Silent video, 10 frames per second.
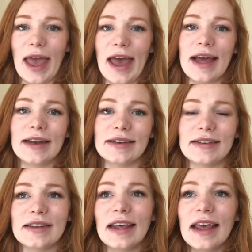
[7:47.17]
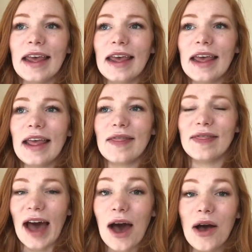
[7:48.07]
And
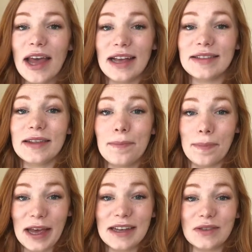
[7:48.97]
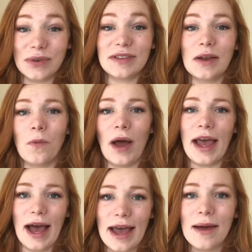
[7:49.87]
that is the biggest reason
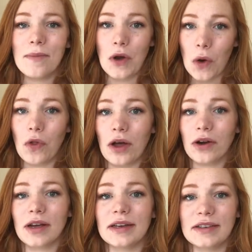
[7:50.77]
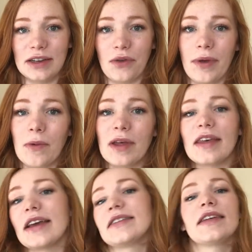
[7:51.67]
why I am no longer continuing with
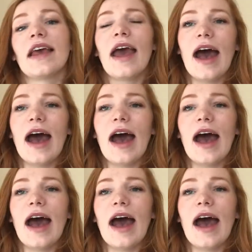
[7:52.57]
it.